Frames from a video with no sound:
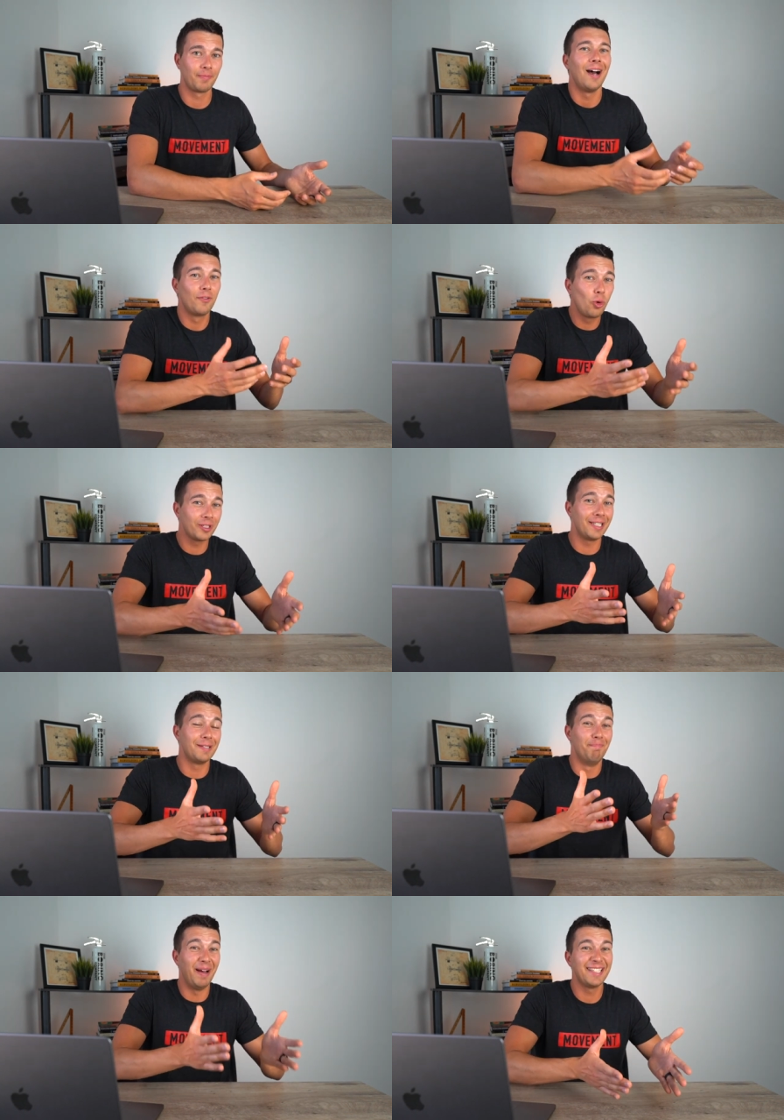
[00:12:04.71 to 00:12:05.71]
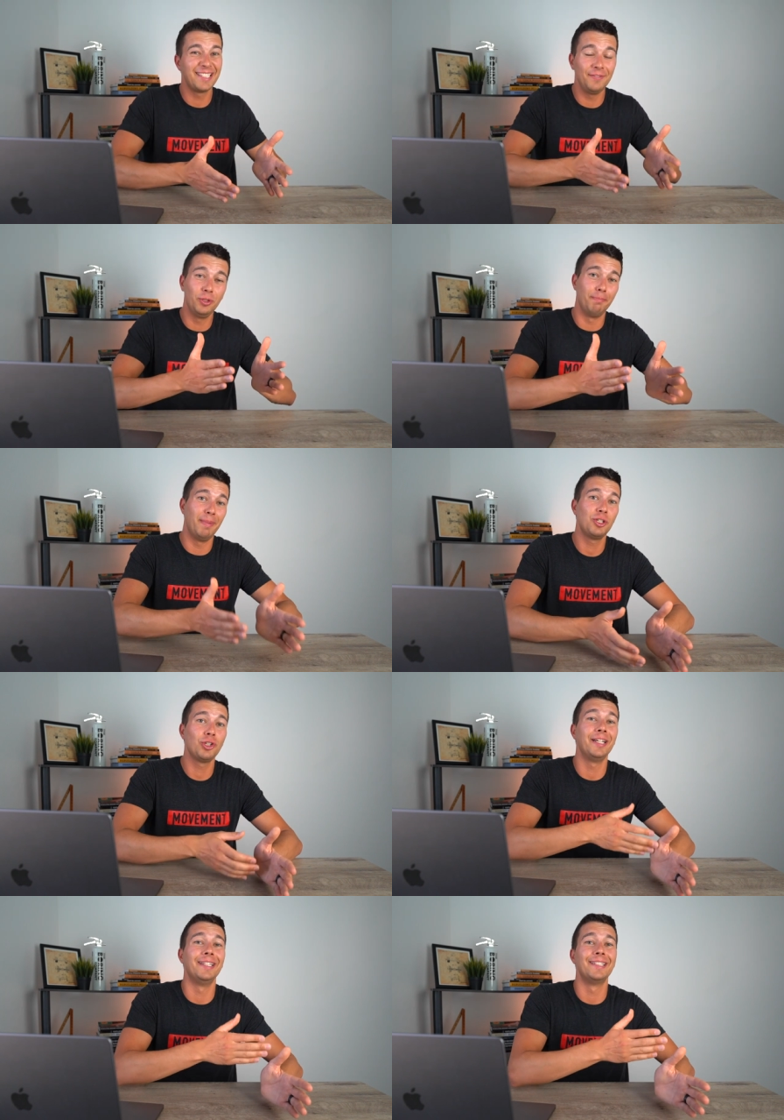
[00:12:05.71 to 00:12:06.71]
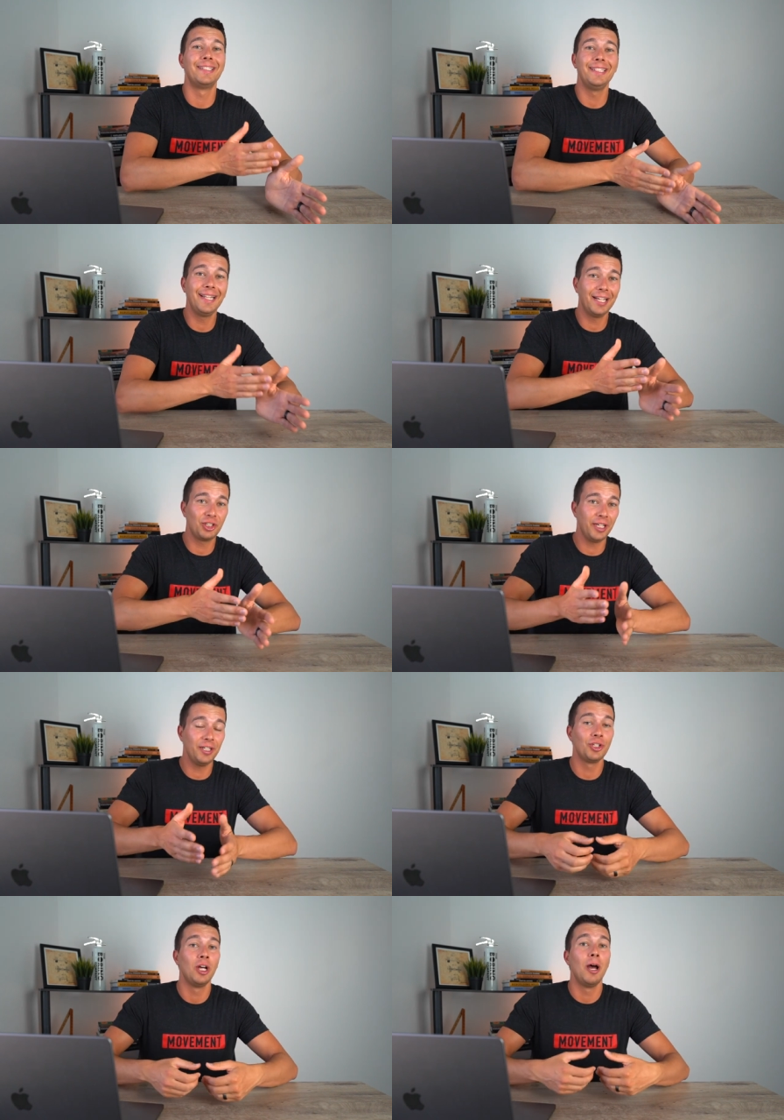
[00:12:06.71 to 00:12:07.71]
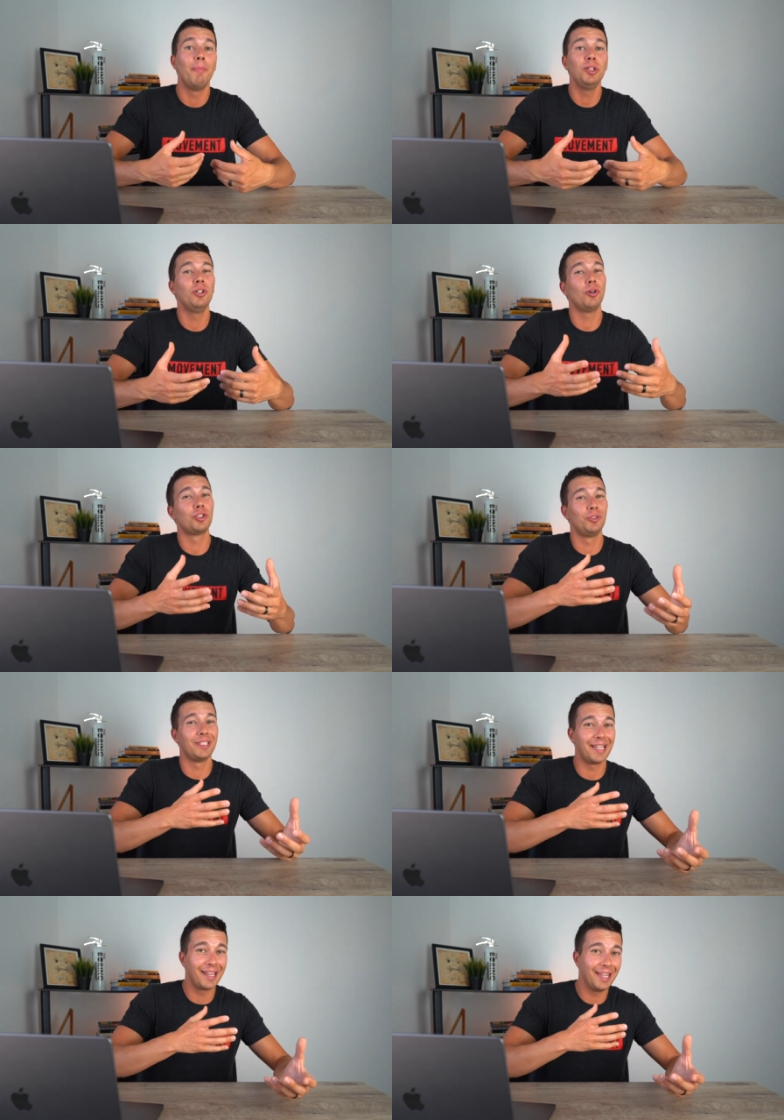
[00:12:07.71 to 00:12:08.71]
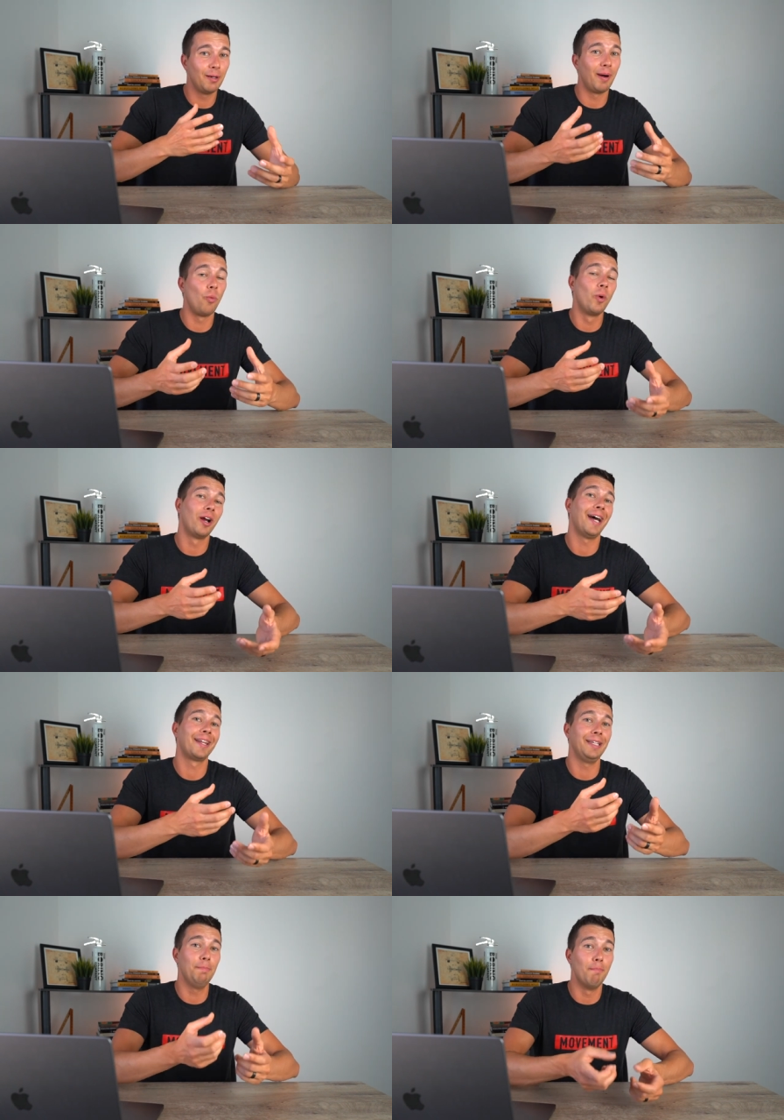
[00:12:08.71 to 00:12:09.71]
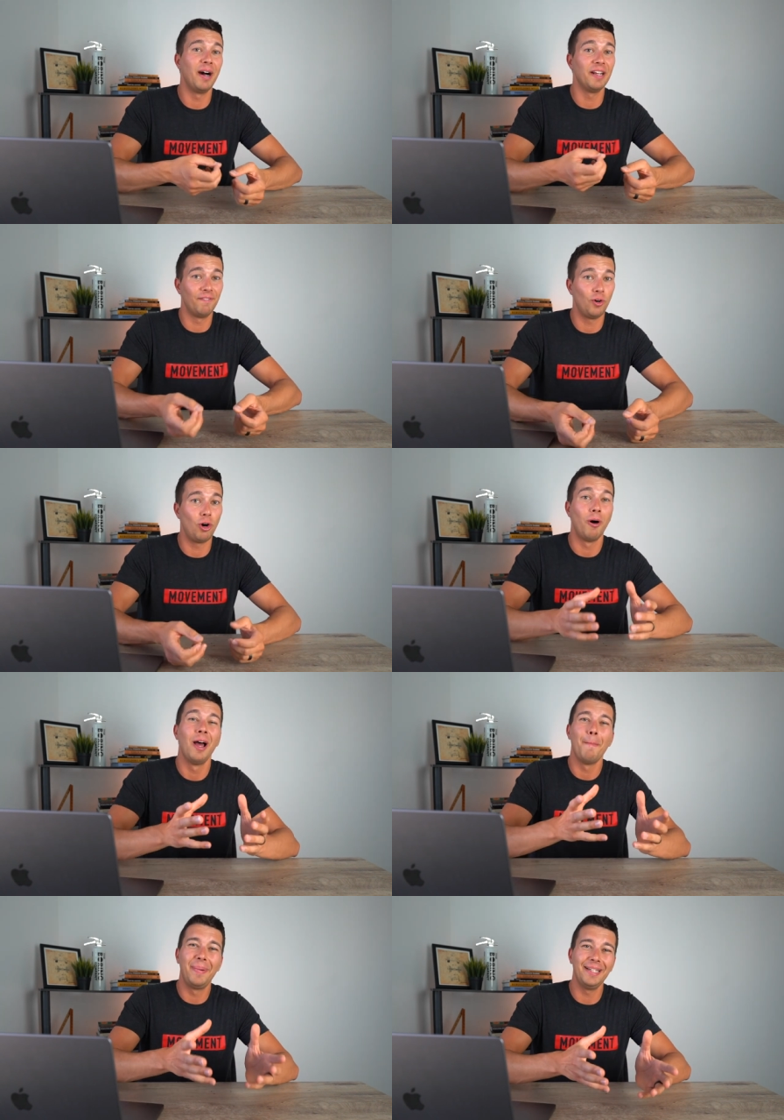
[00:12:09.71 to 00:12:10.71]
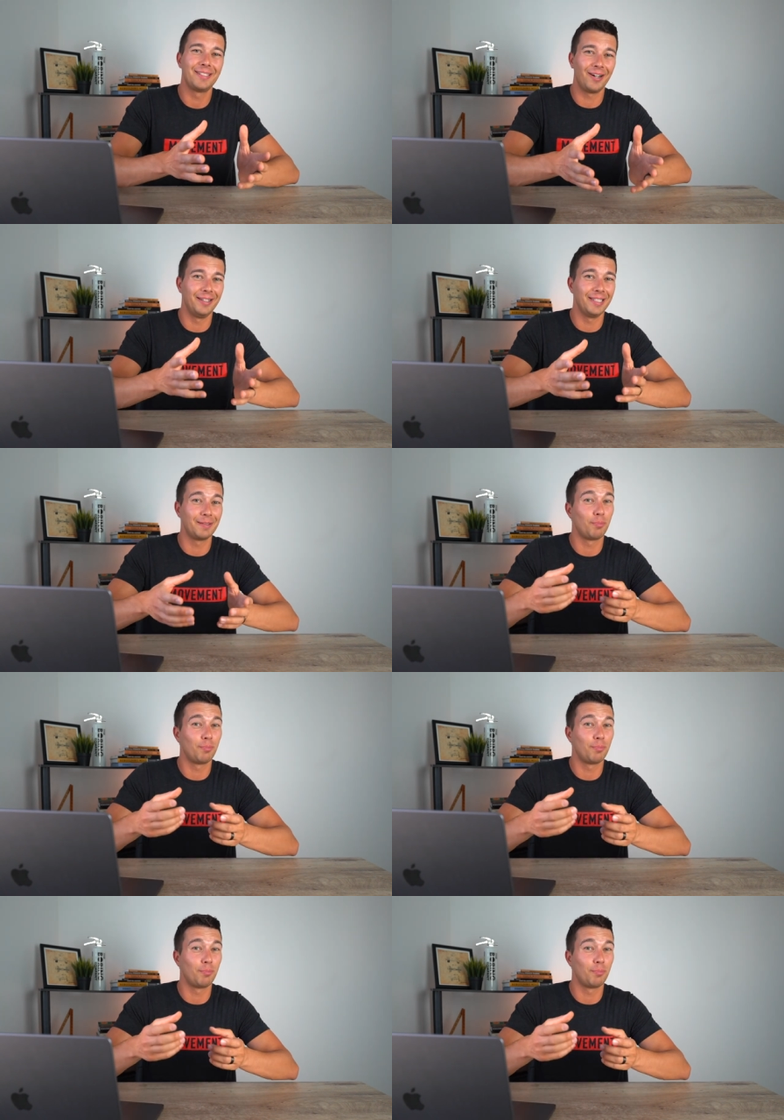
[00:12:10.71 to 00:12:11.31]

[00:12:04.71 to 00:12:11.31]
Of course, it's best if you can measure and see that change, but you can also just think about where an athlete might fall based on this